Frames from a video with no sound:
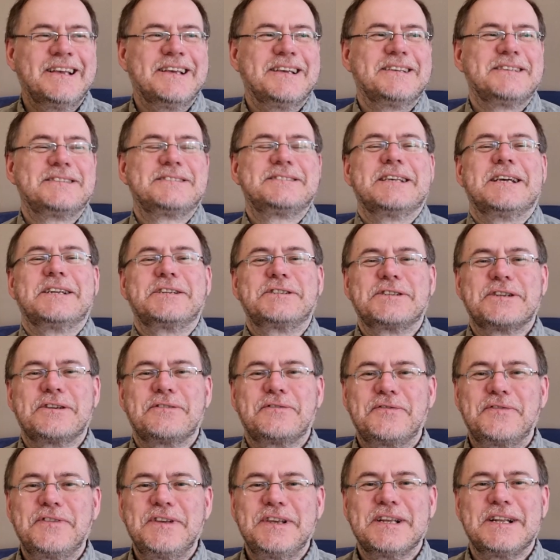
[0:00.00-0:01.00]
such a
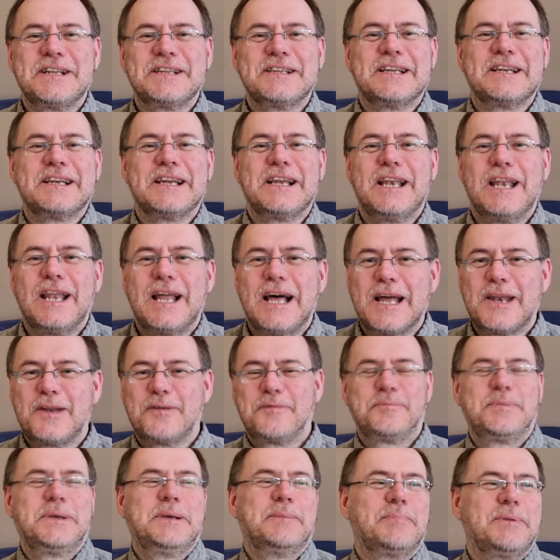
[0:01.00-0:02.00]
field that a lot
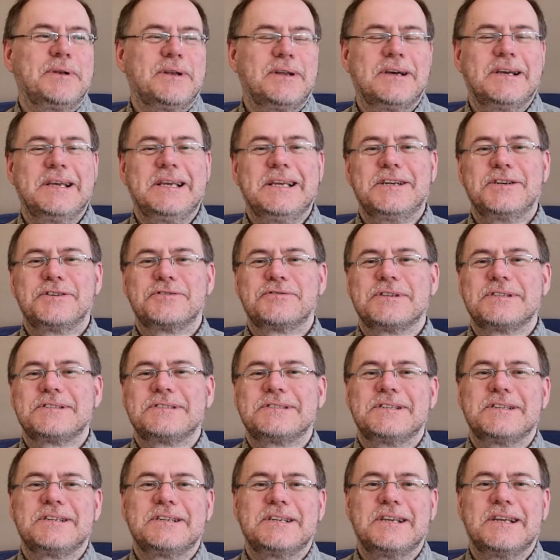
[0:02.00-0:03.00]
of people are
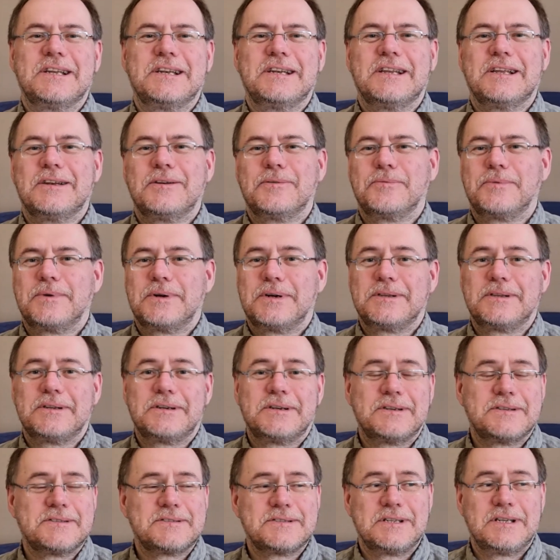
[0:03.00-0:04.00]
interested in and where
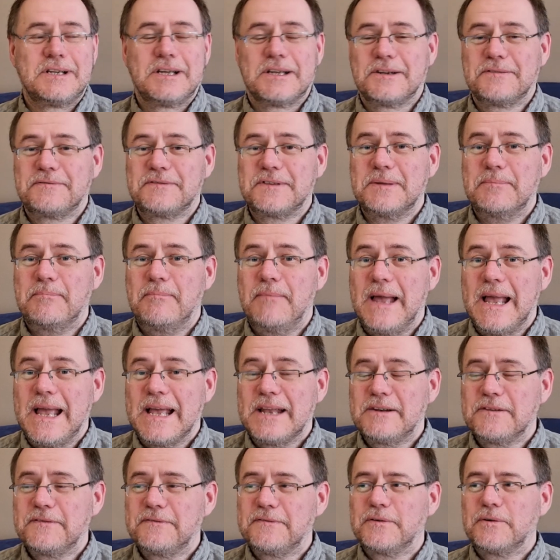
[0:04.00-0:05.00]
there is a lot of
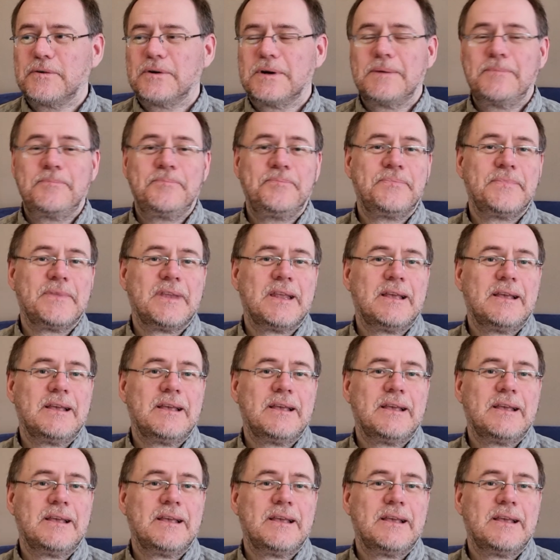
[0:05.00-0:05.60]
demand for